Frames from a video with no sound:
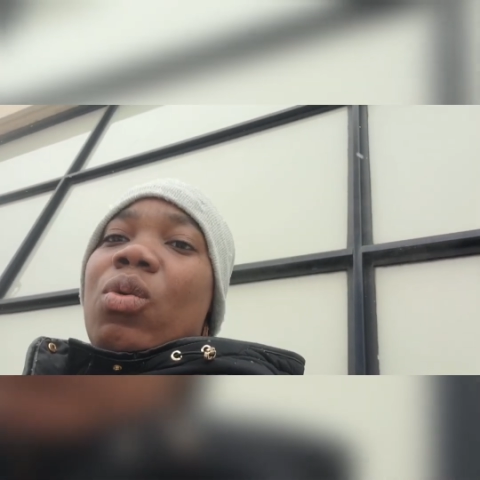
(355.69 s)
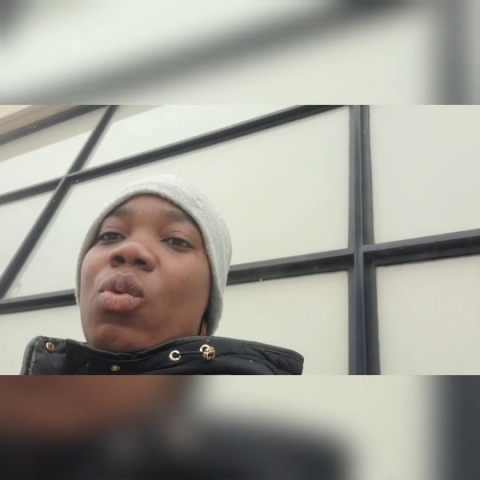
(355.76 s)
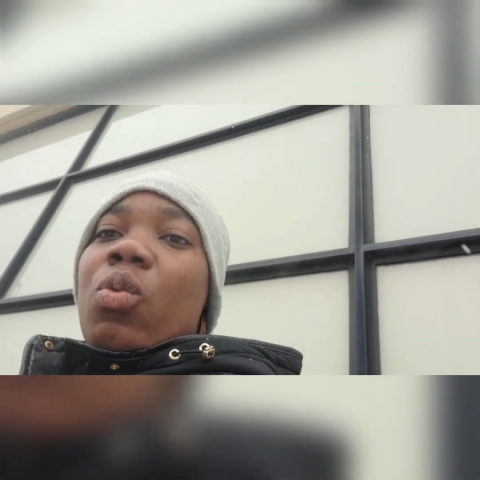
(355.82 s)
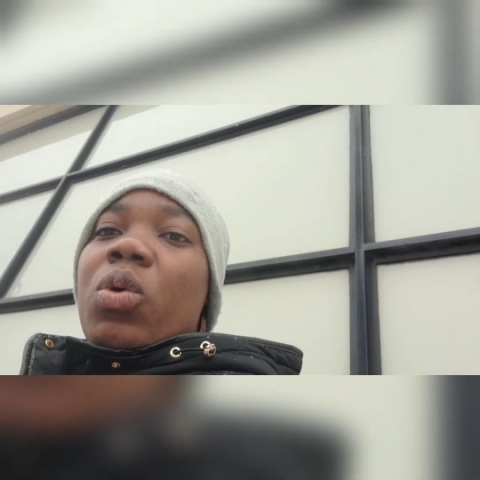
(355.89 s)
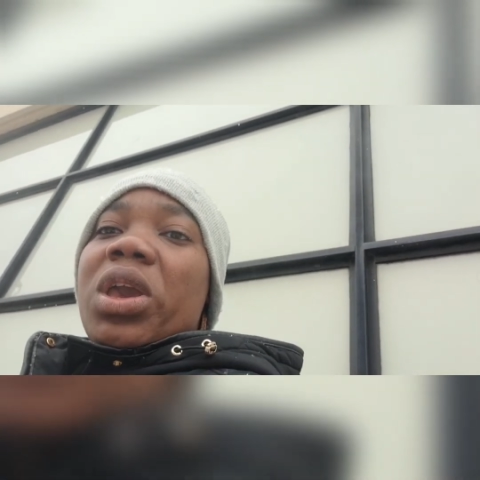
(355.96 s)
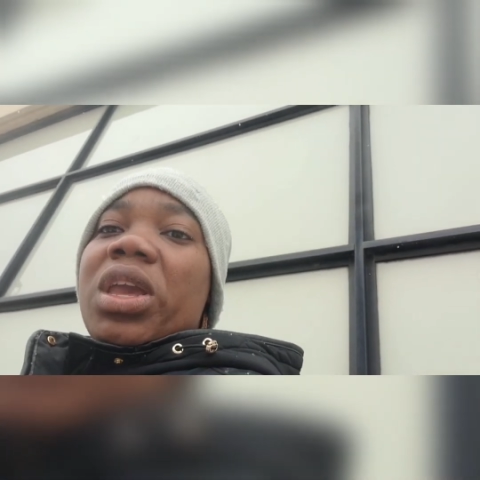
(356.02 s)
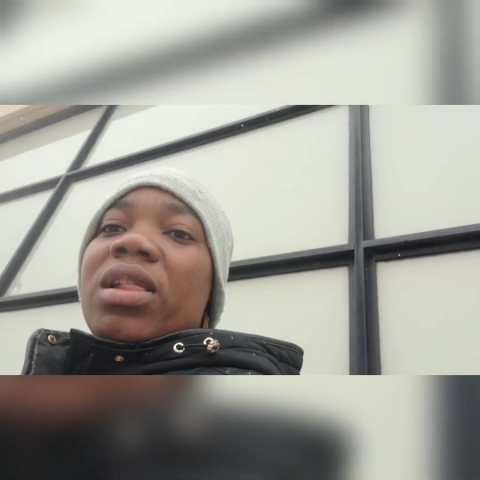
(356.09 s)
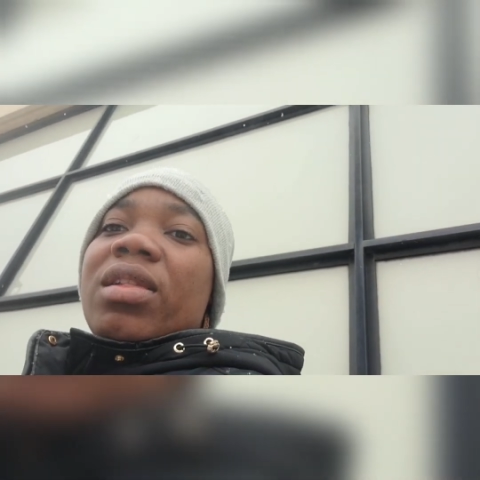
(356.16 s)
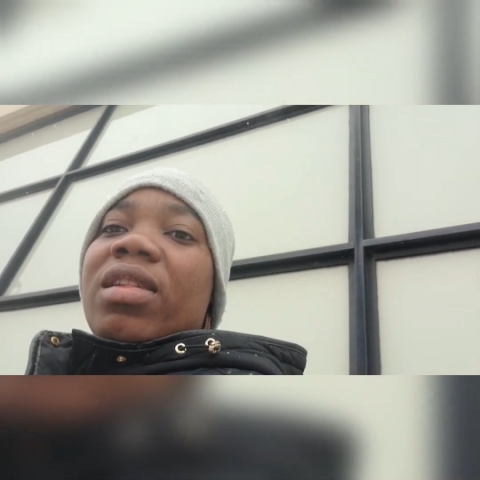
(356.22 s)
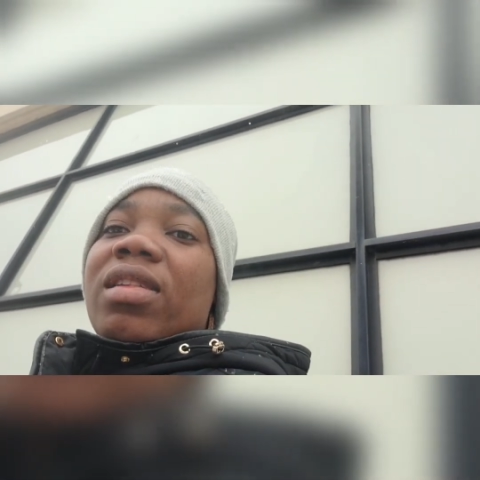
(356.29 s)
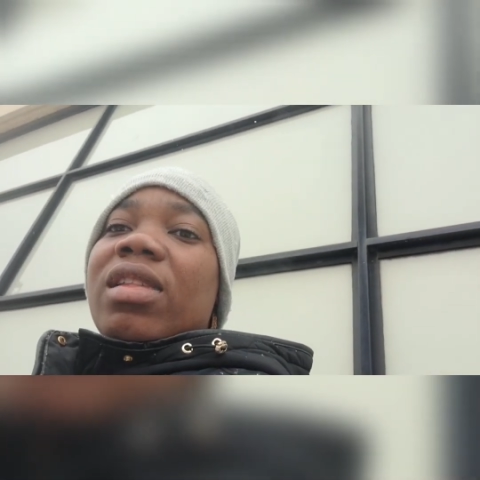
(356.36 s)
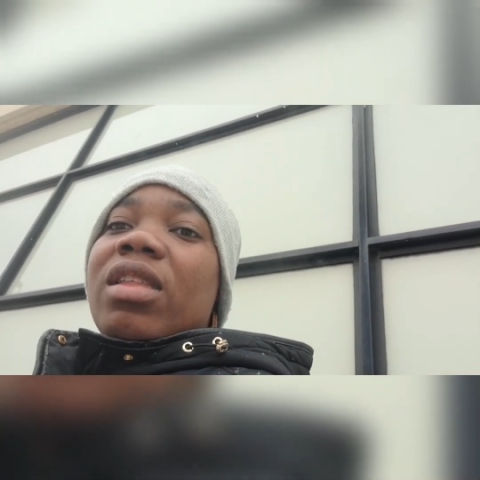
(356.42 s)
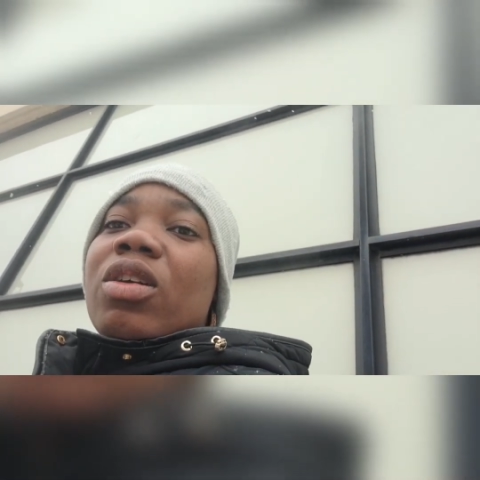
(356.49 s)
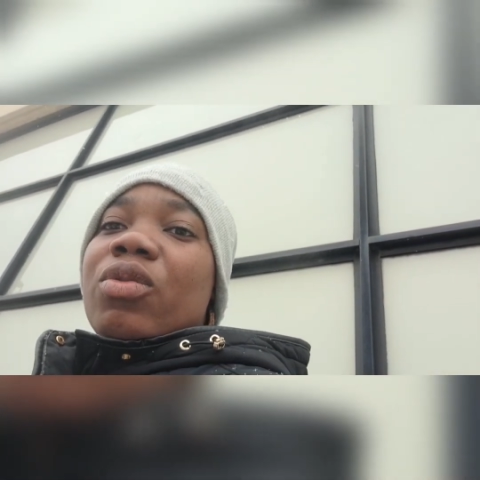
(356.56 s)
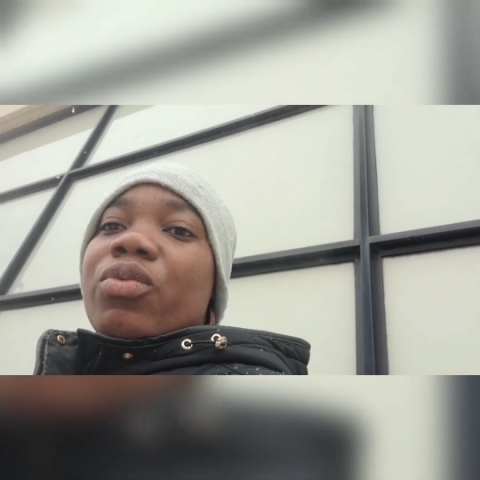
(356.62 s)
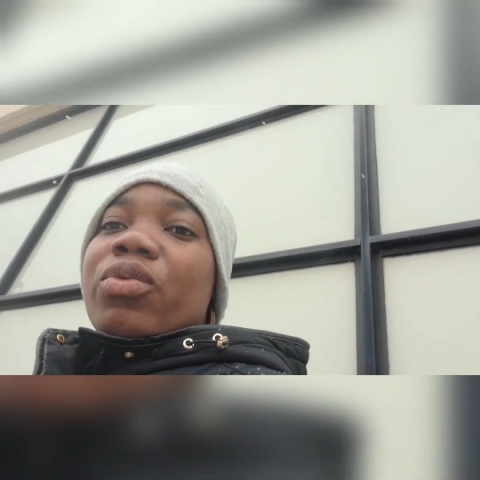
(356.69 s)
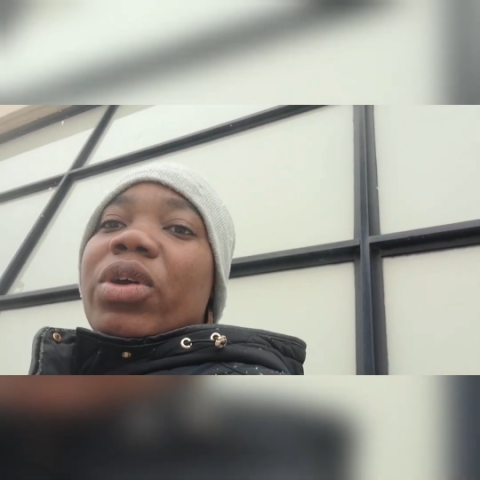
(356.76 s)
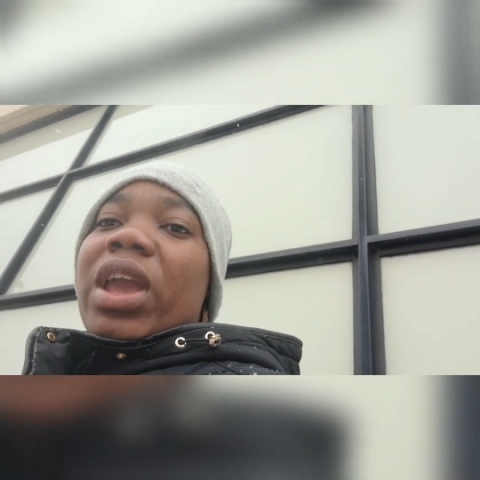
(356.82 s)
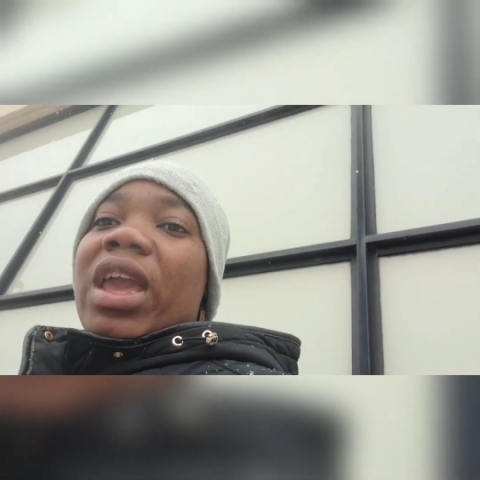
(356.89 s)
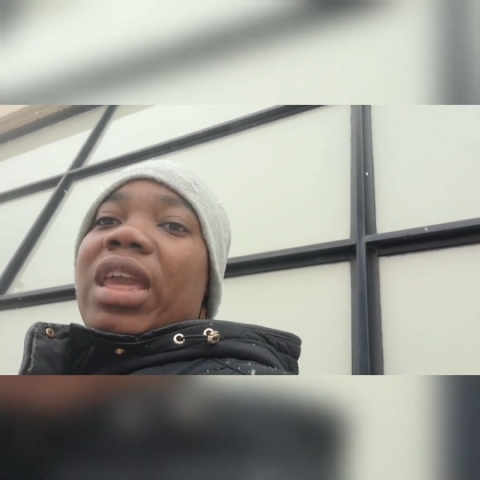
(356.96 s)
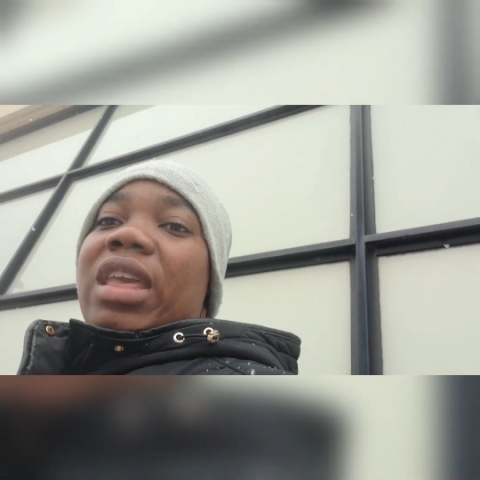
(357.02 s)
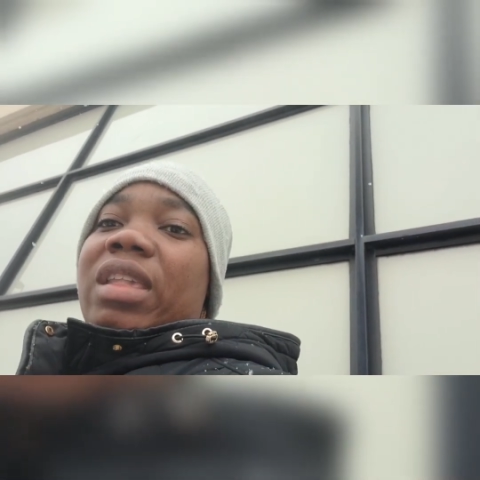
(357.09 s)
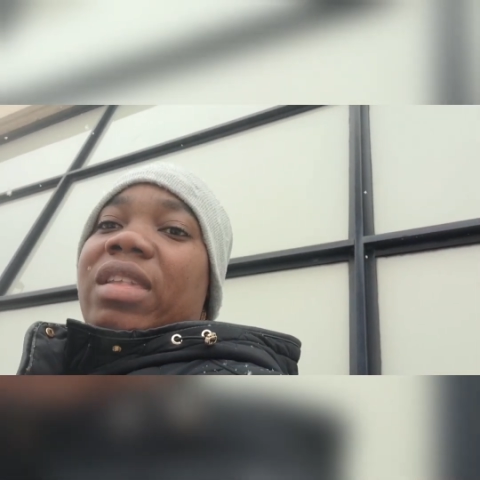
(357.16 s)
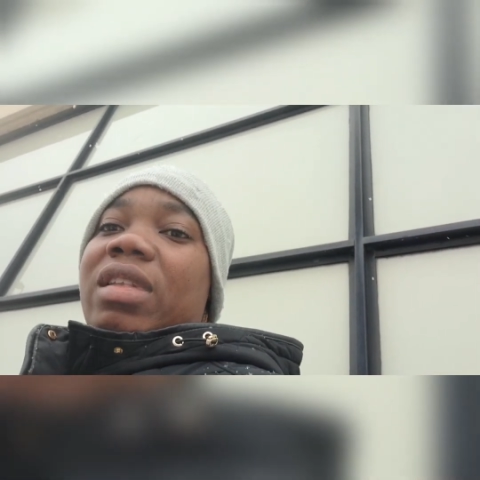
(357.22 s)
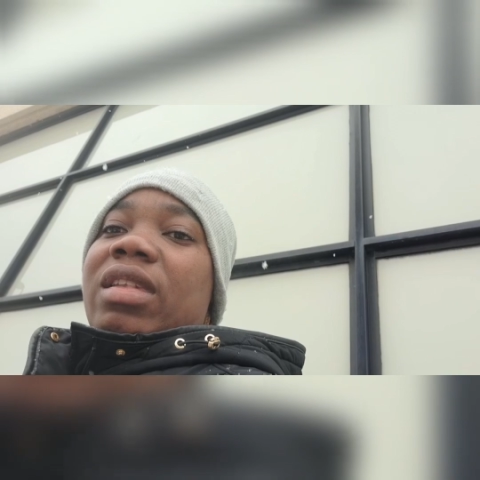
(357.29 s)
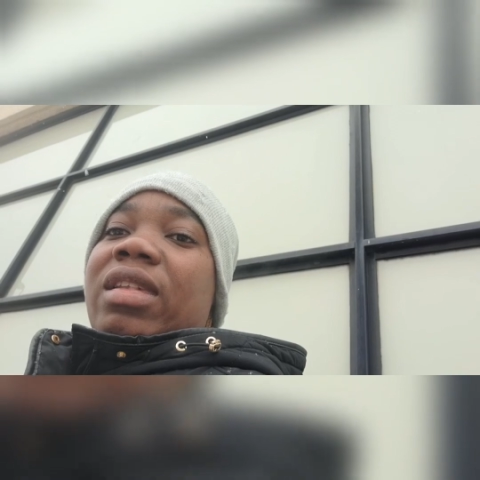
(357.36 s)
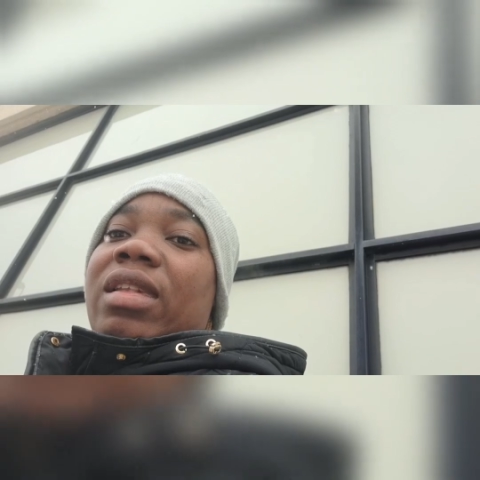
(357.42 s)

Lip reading: wins the race.